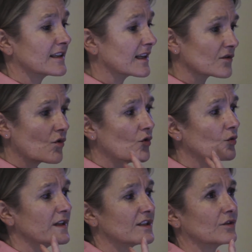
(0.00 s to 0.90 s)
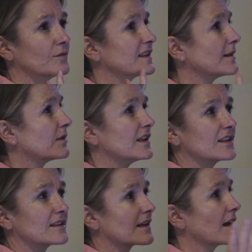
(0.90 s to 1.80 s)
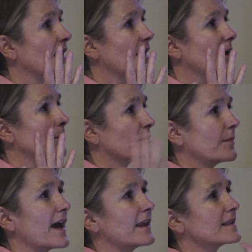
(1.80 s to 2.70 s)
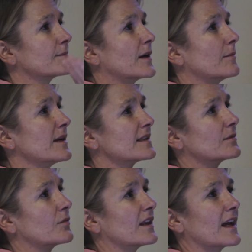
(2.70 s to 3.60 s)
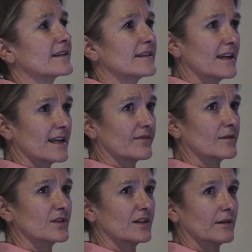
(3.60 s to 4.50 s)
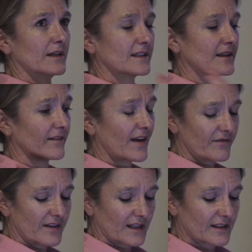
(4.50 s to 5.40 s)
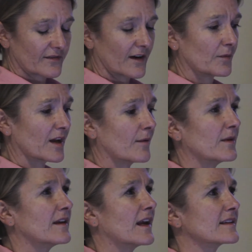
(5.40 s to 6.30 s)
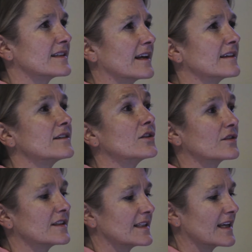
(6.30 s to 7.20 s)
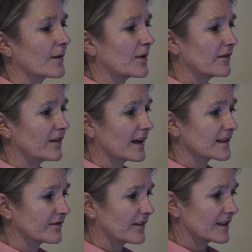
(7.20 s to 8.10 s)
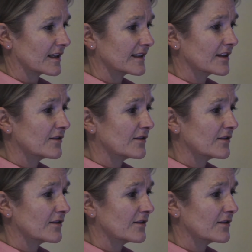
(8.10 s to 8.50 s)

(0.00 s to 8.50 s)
And that's all we do. We simply just prepare the sperm, mix them with the eggs and leave them to it. And everything's fine. We come in the next day and look to see how many of the eggs are fertilised.